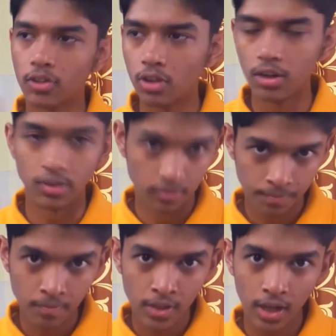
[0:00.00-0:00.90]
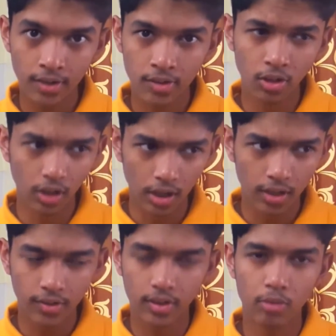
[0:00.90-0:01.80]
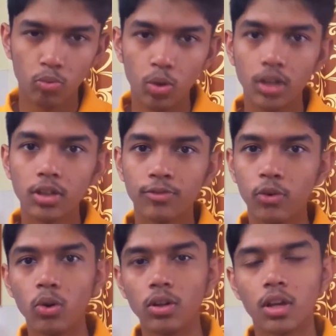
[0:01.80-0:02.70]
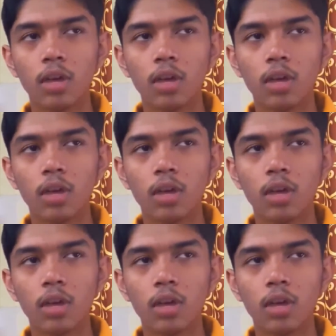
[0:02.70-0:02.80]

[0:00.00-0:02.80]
good. It is good. It is worth a phone.